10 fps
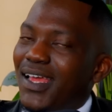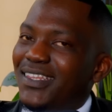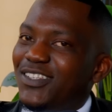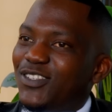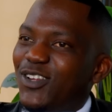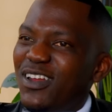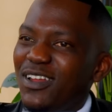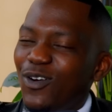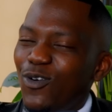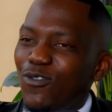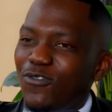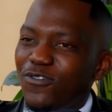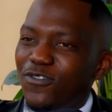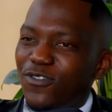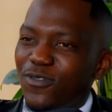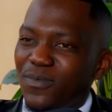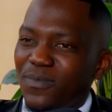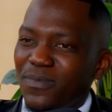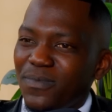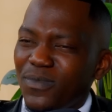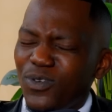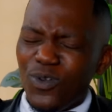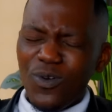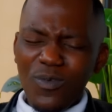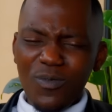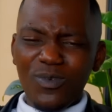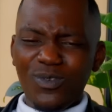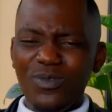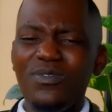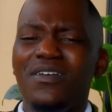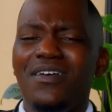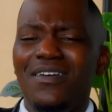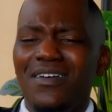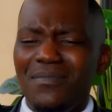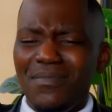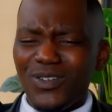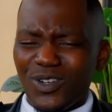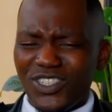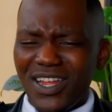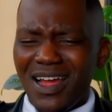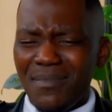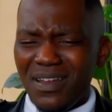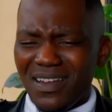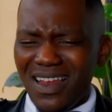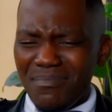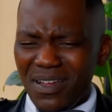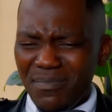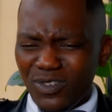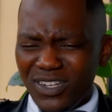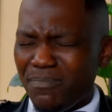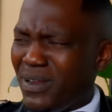It started off, you know, umuntu, mazokushanga ngalama emotional